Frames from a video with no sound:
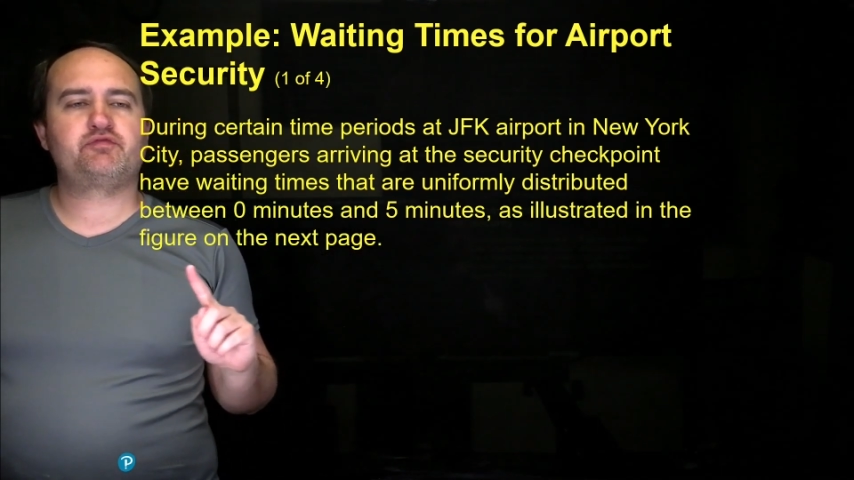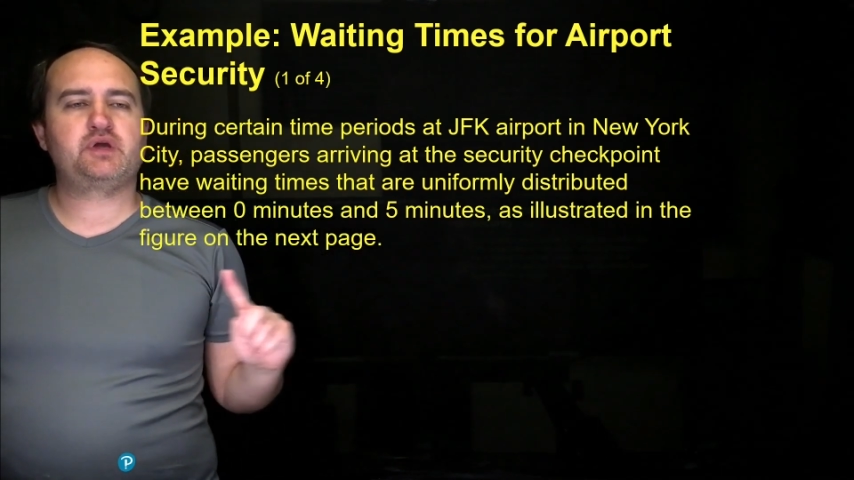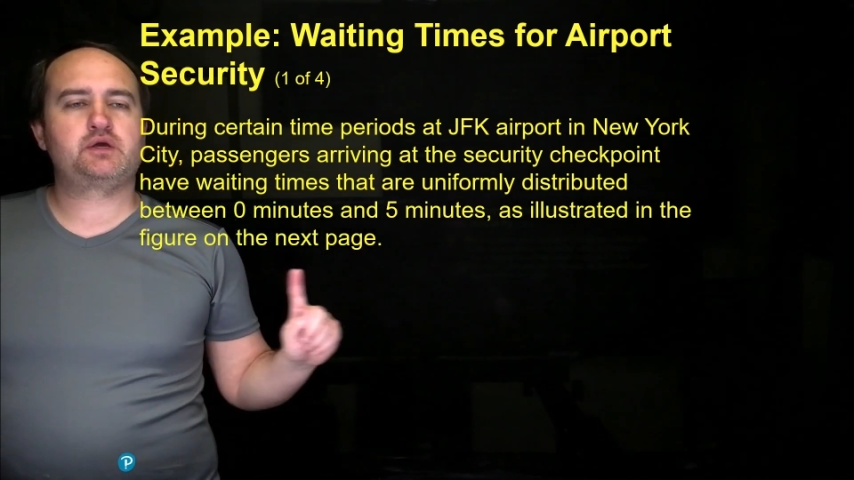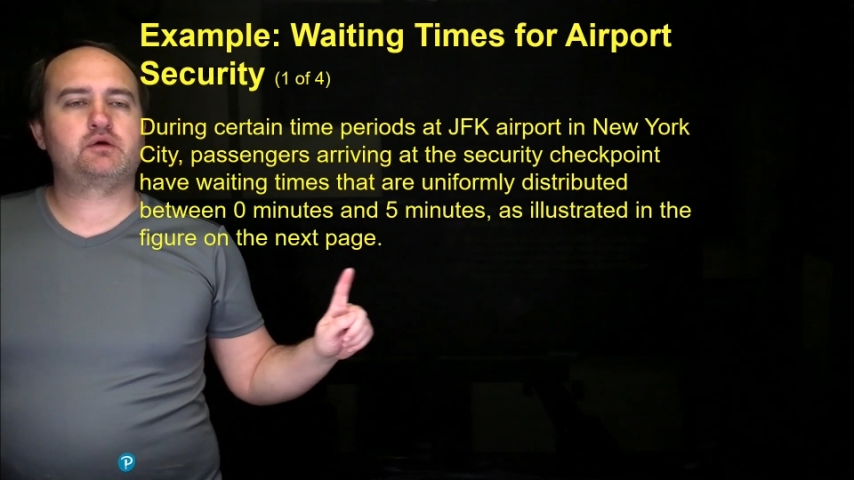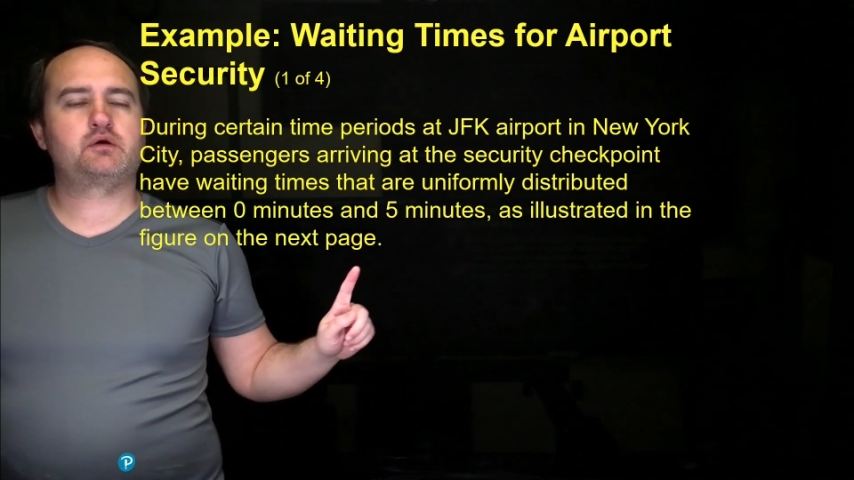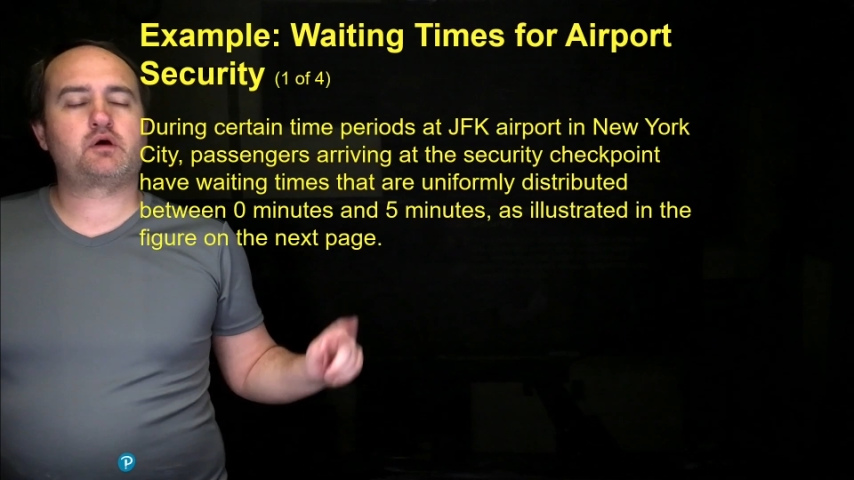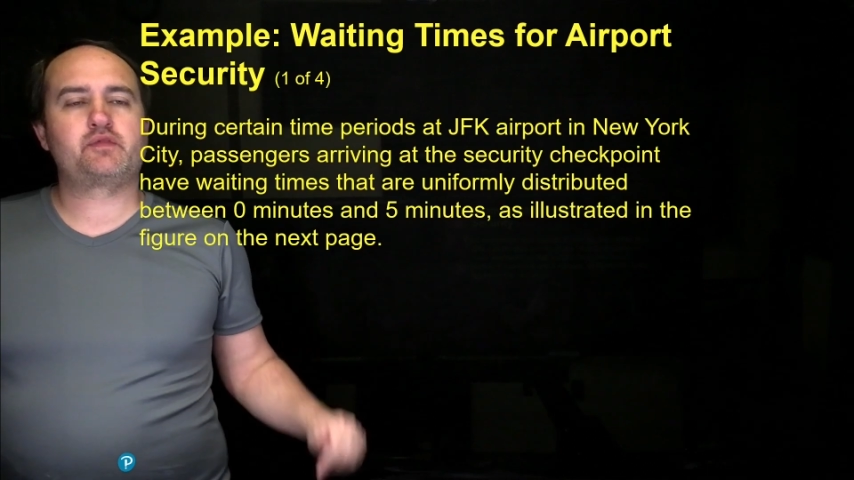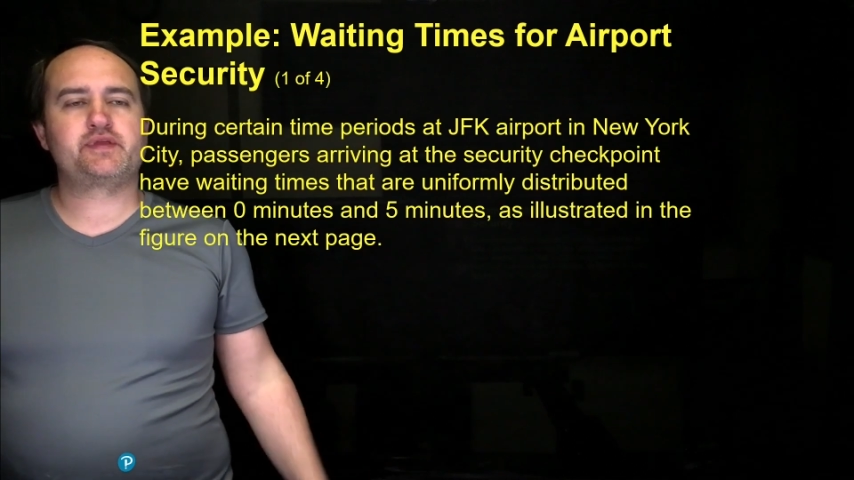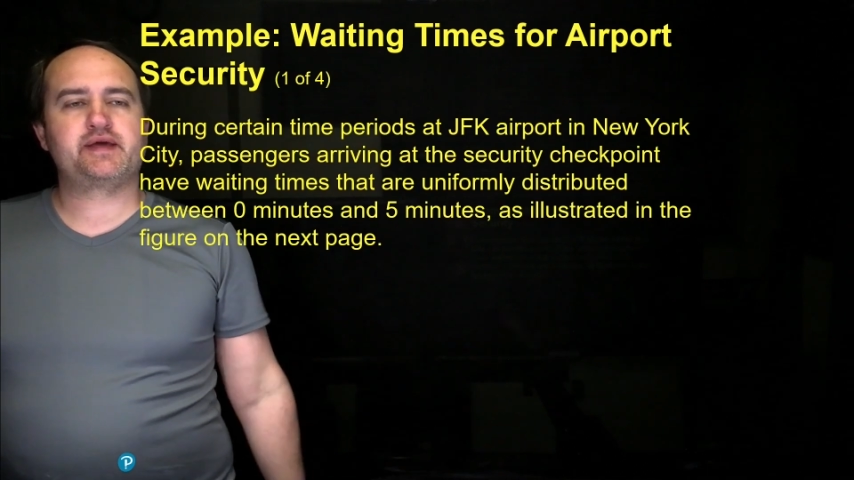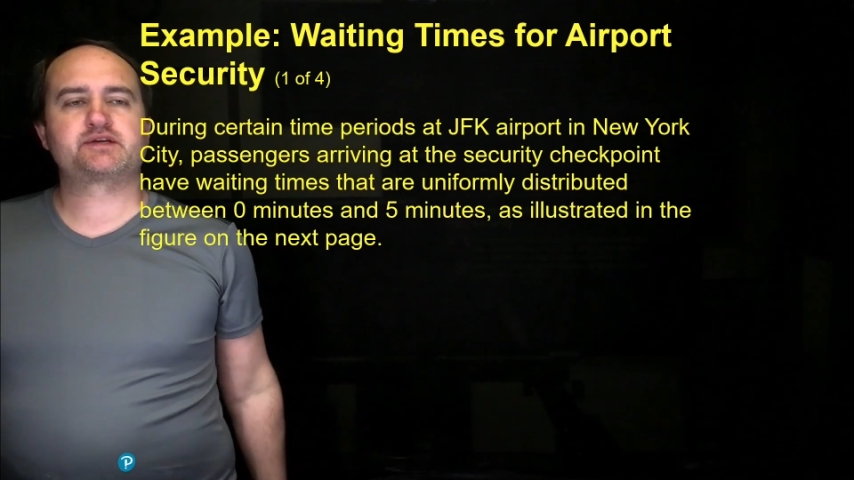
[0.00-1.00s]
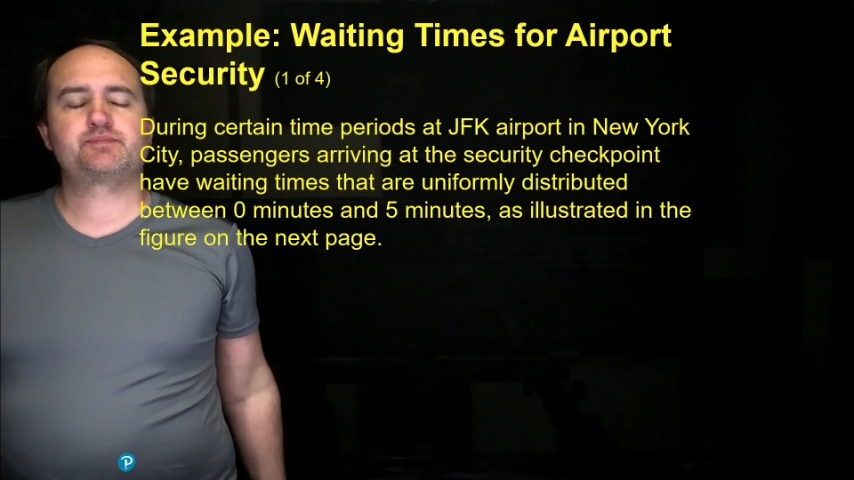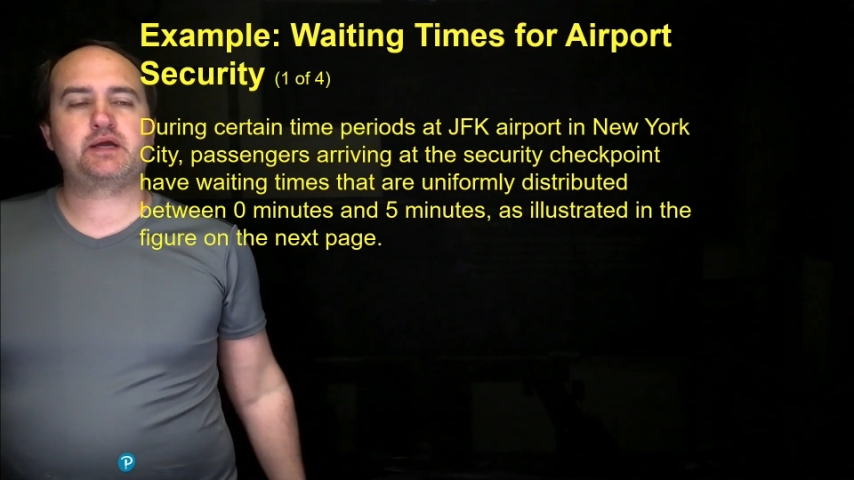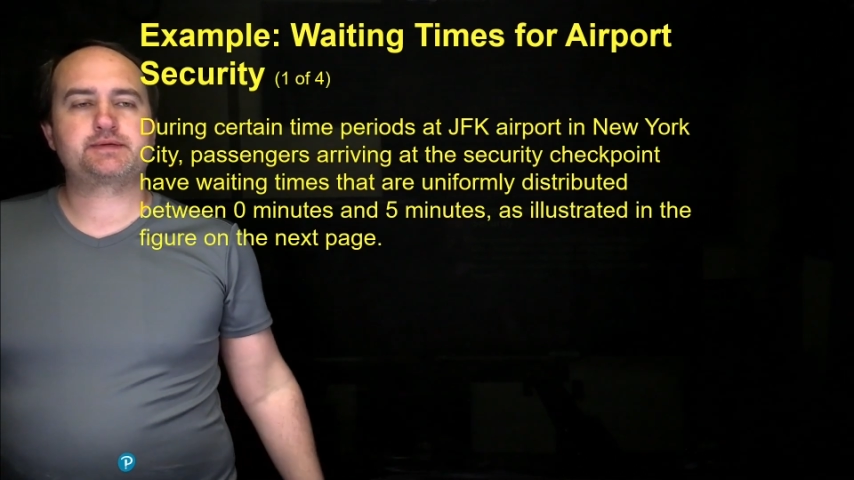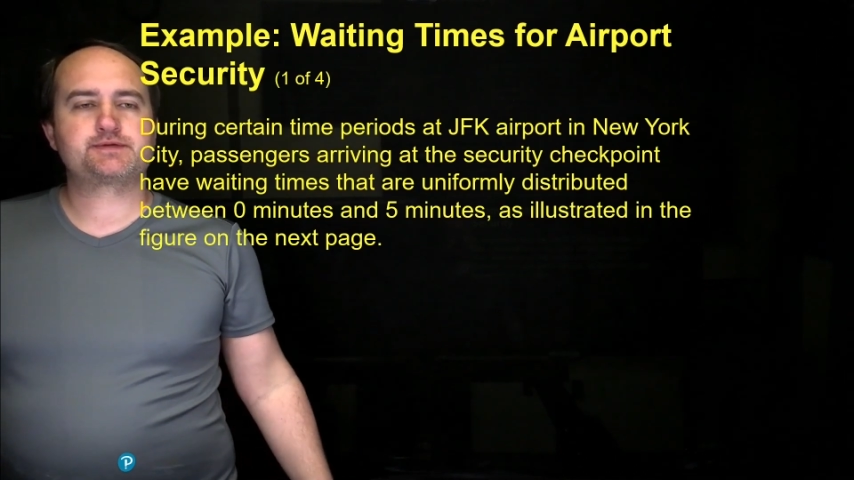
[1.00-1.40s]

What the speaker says: figure on the next page.